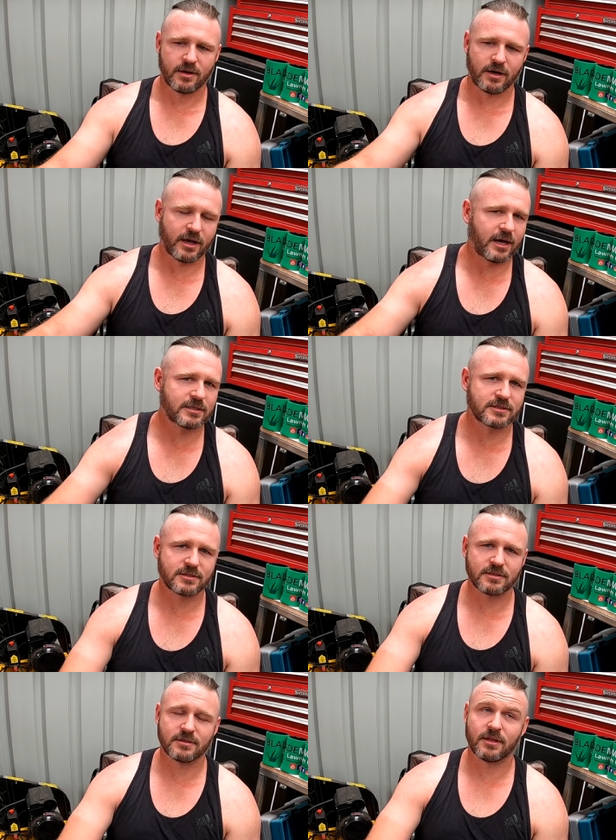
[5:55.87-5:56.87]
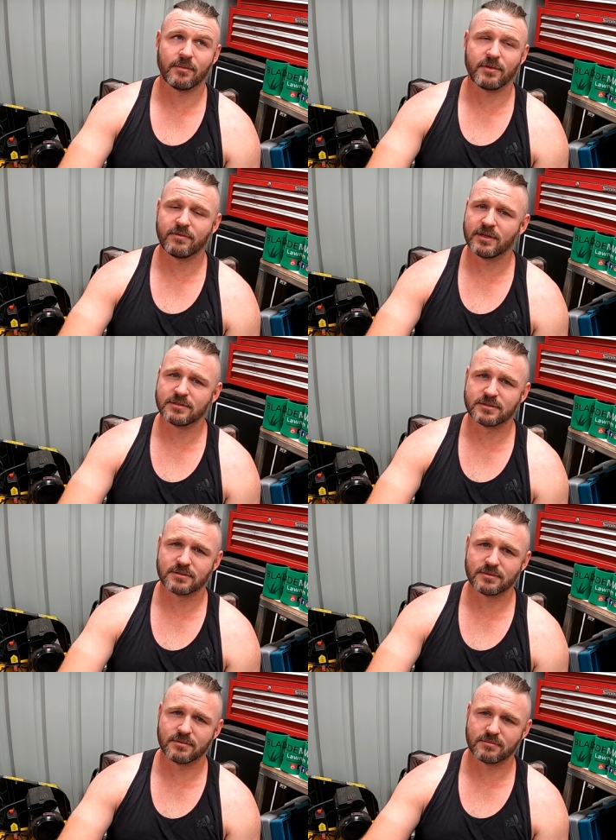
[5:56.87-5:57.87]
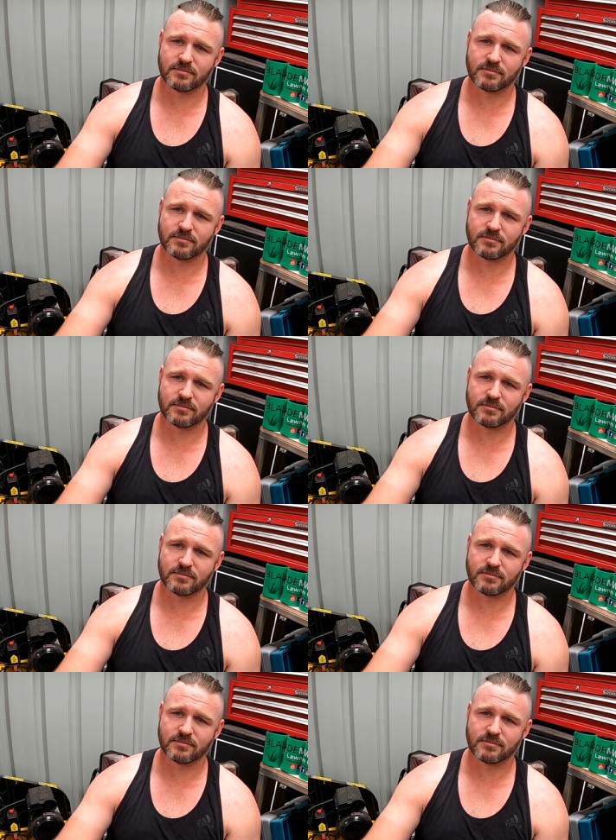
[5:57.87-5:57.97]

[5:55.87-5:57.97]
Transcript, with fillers: I ask them if there's